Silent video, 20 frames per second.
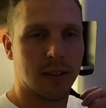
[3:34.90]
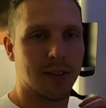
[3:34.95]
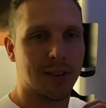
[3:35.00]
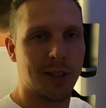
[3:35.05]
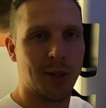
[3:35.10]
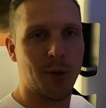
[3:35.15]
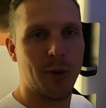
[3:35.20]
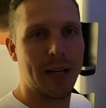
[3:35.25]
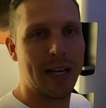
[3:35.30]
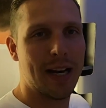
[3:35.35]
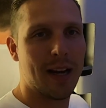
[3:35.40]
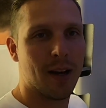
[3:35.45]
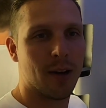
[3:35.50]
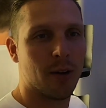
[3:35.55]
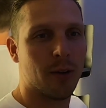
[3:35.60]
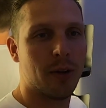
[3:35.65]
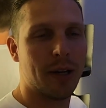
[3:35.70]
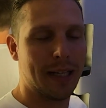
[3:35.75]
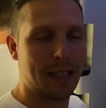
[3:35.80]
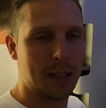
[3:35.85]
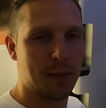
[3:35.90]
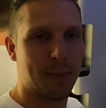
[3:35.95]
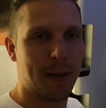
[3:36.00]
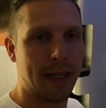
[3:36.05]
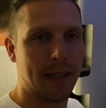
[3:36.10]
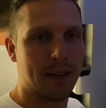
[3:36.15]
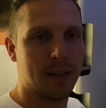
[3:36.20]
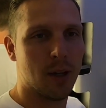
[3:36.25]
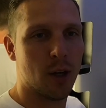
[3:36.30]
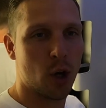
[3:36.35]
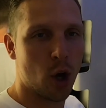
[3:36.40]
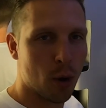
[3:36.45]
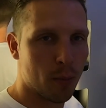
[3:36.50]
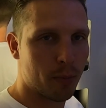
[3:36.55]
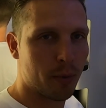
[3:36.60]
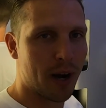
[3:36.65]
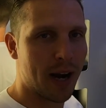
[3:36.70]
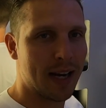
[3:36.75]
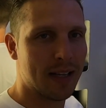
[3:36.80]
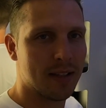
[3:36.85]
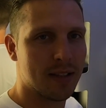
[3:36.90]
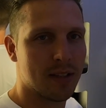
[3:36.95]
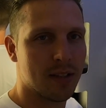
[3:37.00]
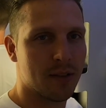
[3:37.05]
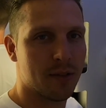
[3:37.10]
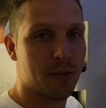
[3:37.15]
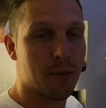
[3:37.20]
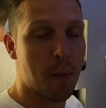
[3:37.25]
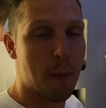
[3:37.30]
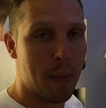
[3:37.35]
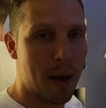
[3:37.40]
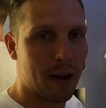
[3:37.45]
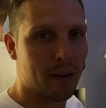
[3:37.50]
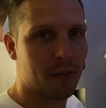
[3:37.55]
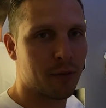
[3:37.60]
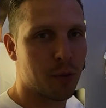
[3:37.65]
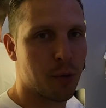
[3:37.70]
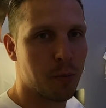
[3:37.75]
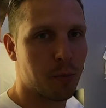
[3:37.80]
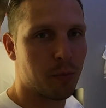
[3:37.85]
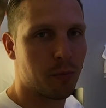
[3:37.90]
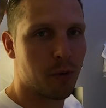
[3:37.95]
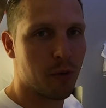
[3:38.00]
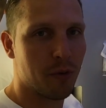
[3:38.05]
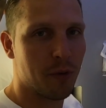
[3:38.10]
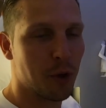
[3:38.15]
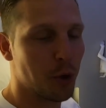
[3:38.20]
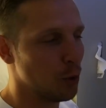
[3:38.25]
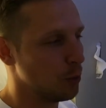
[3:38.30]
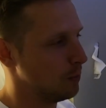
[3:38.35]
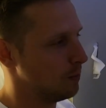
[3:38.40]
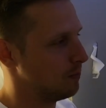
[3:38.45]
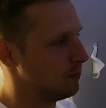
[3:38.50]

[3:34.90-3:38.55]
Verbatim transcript: So and now expect a comprehensive bathroom review.